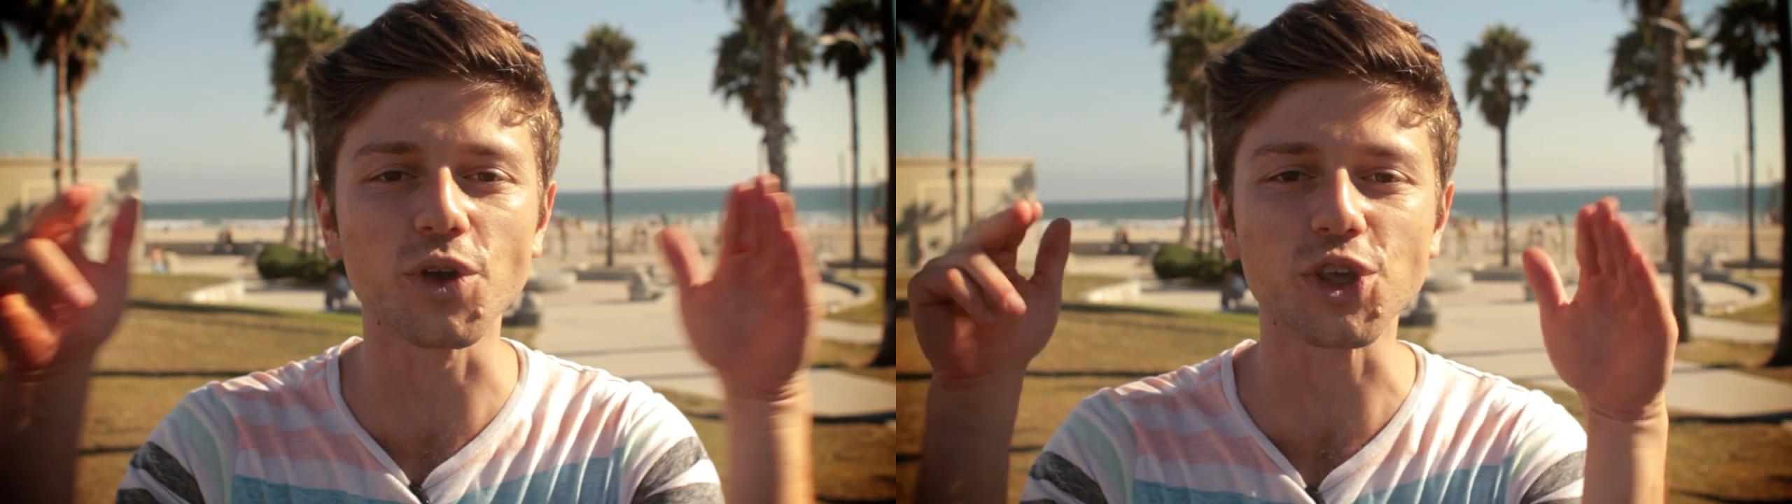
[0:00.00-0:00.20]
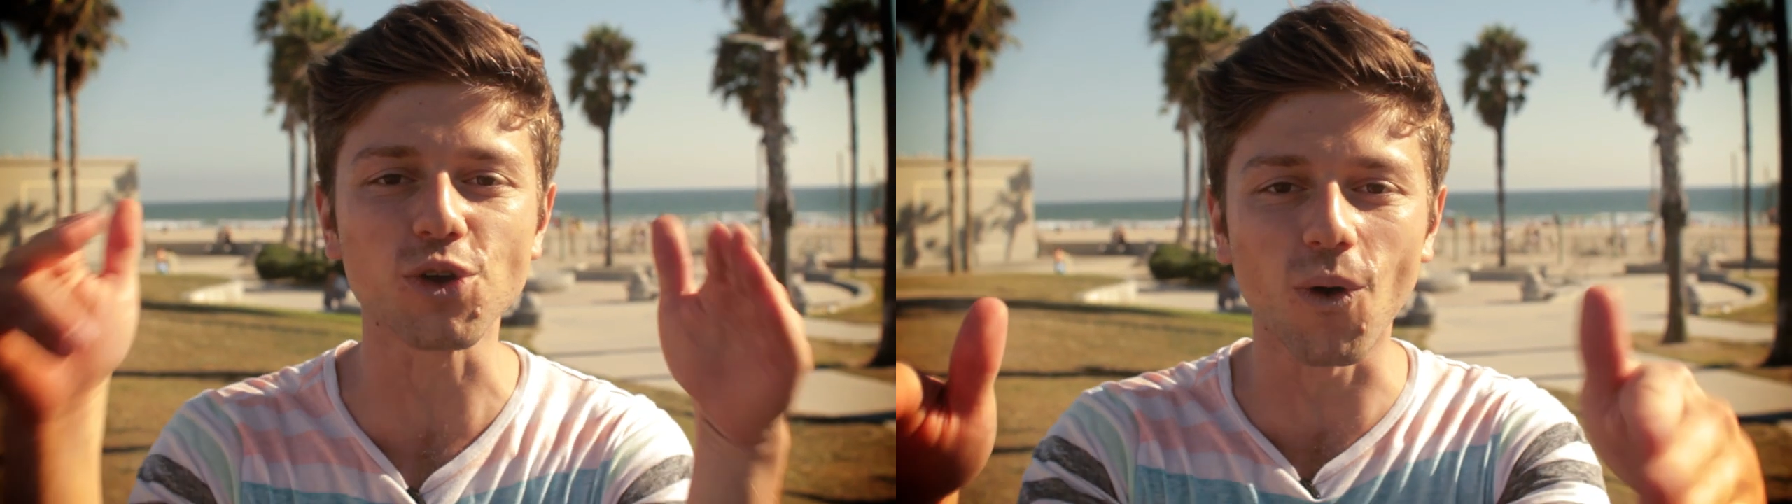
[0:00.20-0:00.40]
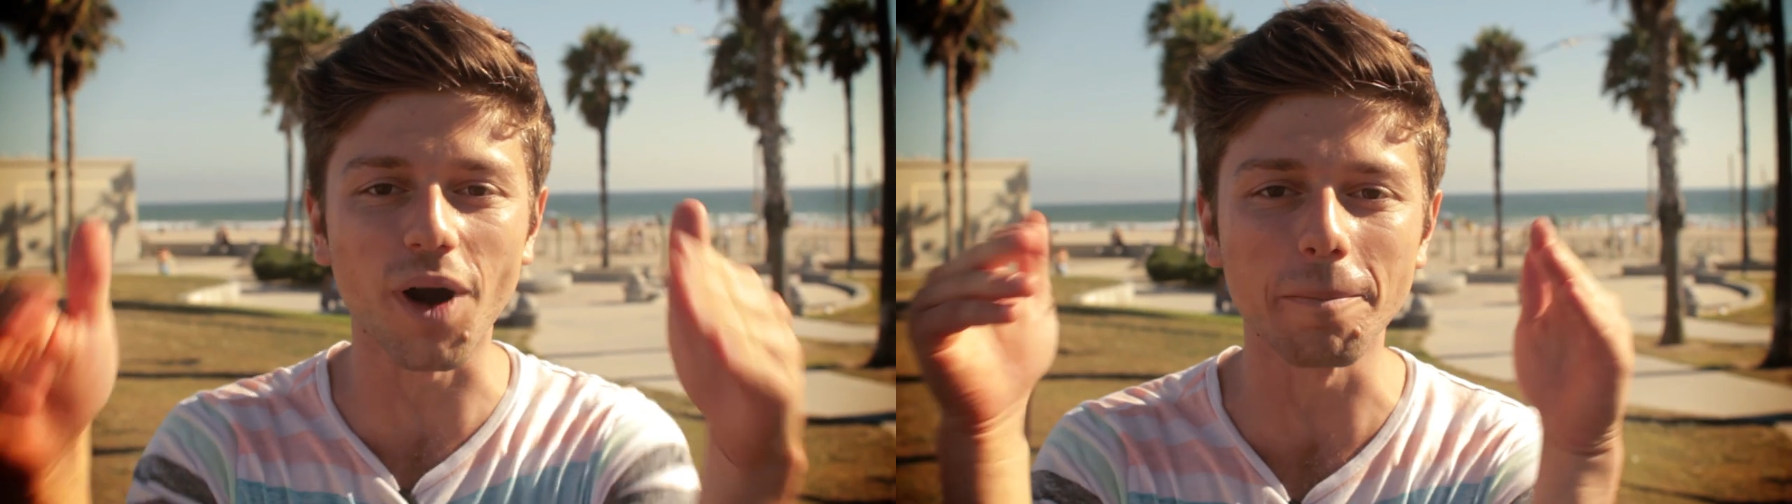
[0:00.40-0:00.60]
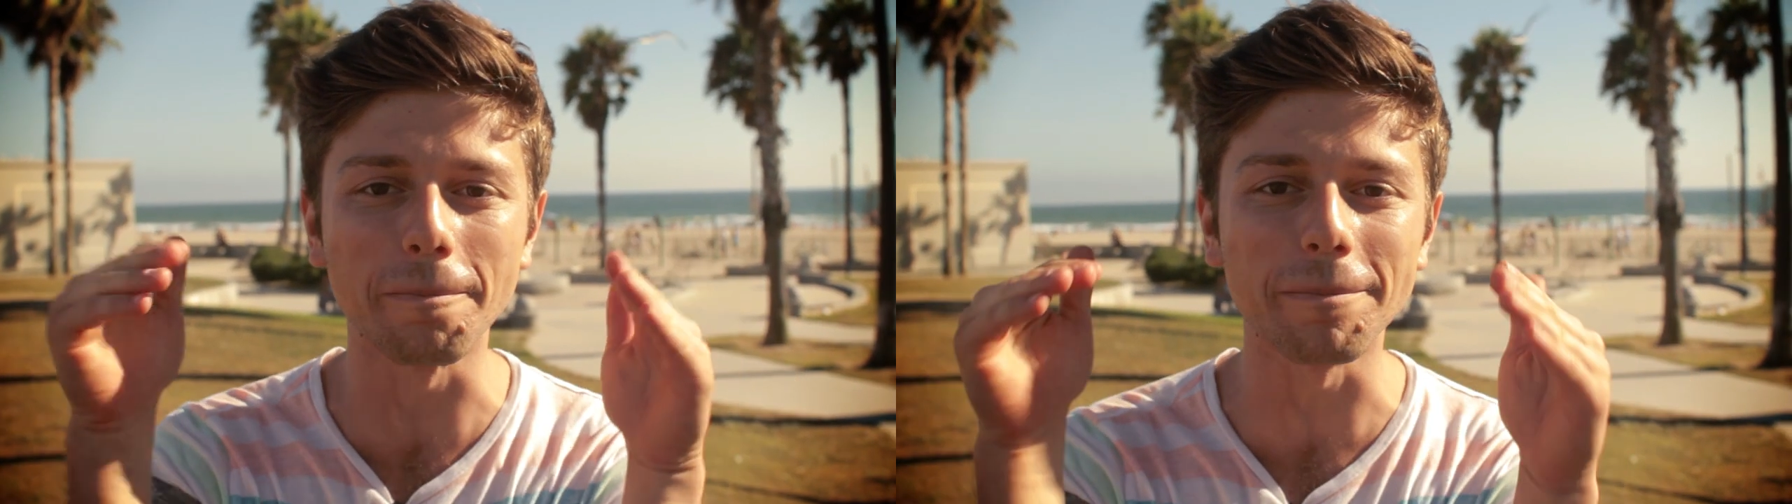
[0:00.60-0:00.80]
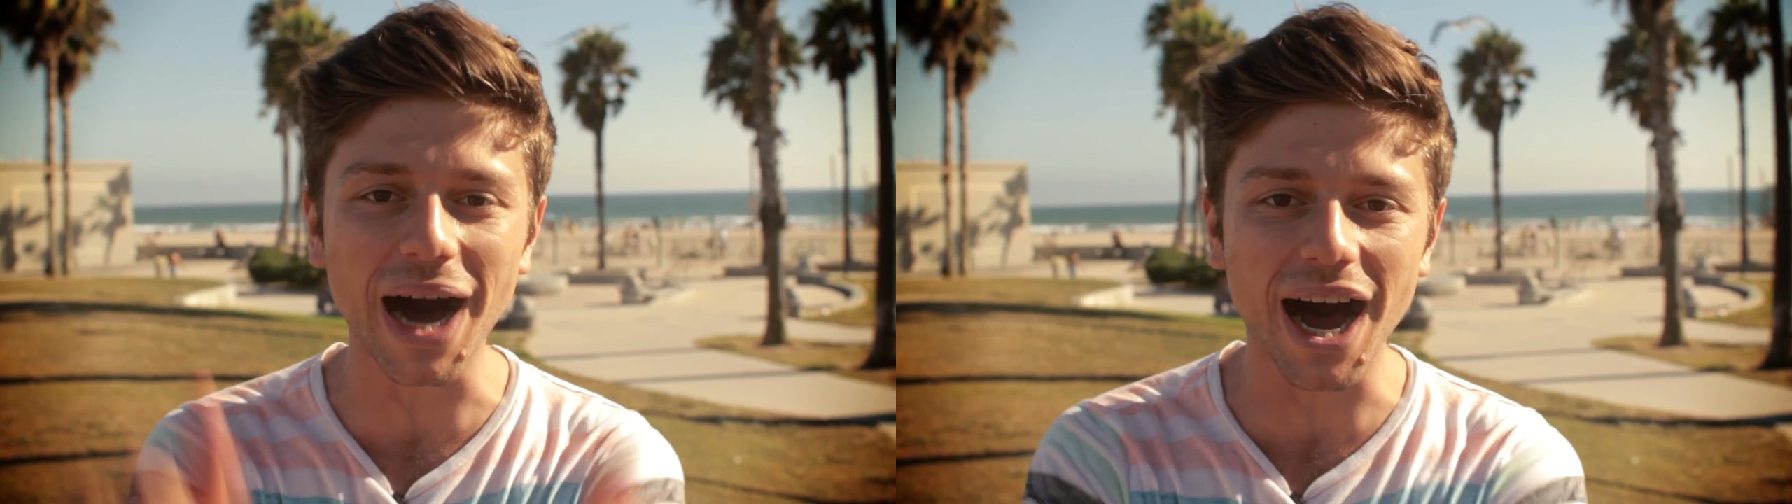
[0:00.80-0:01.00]
your
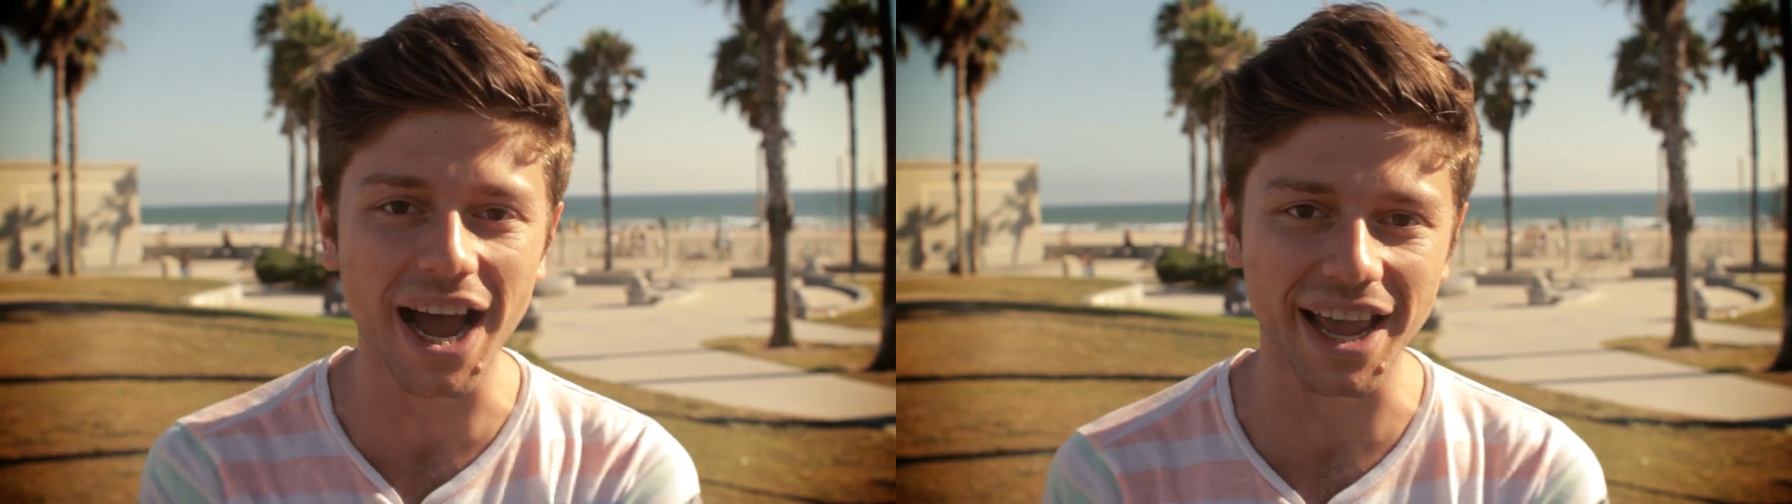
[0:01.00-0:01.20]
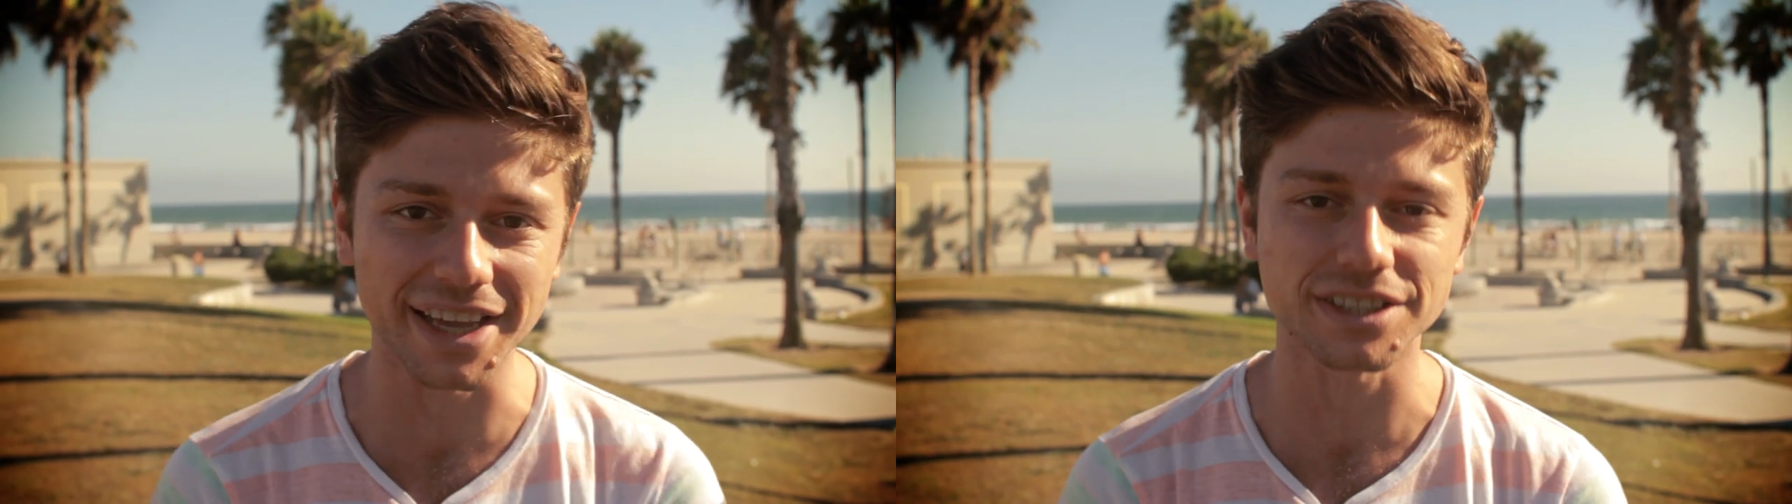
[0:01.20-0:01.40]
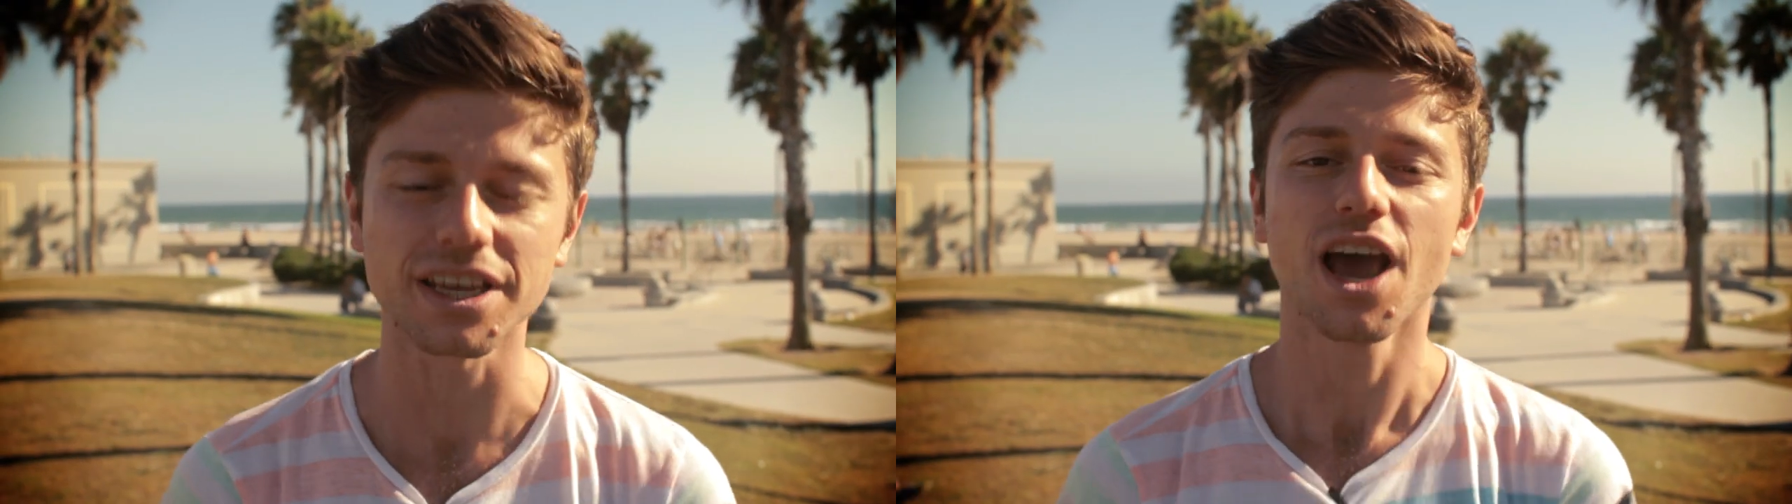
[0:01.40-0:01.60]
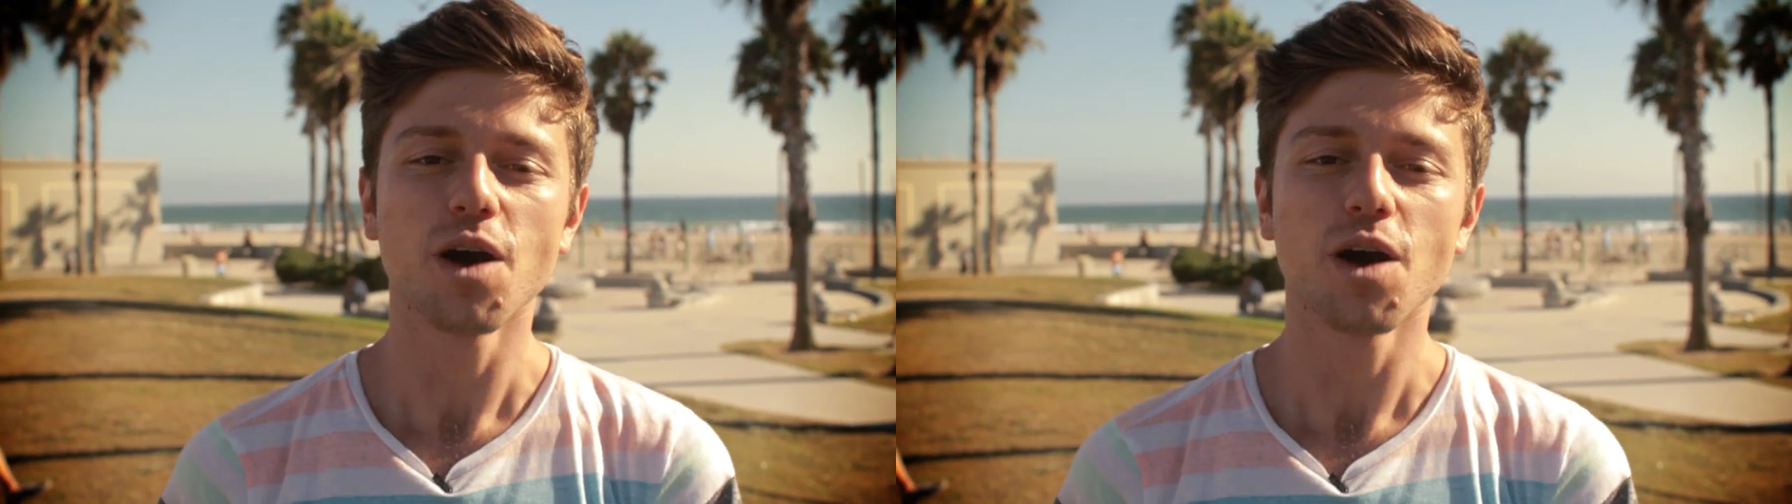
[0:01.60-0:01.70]
mind